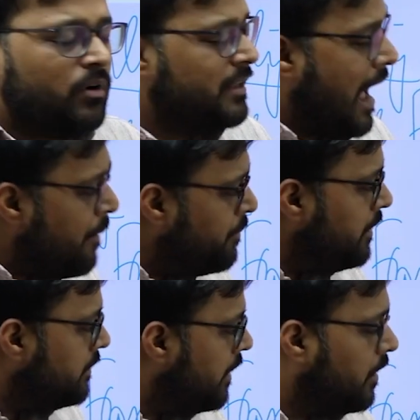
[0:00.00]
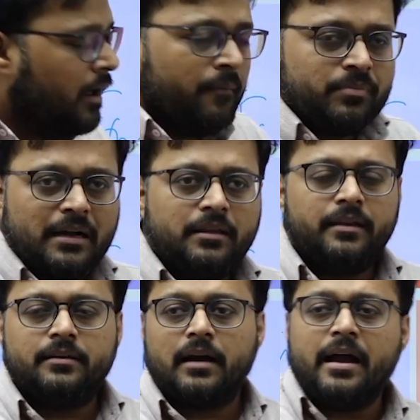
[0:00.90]
is happening there, that there
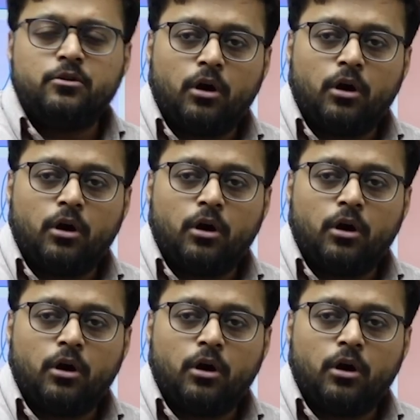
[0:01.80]
is a rise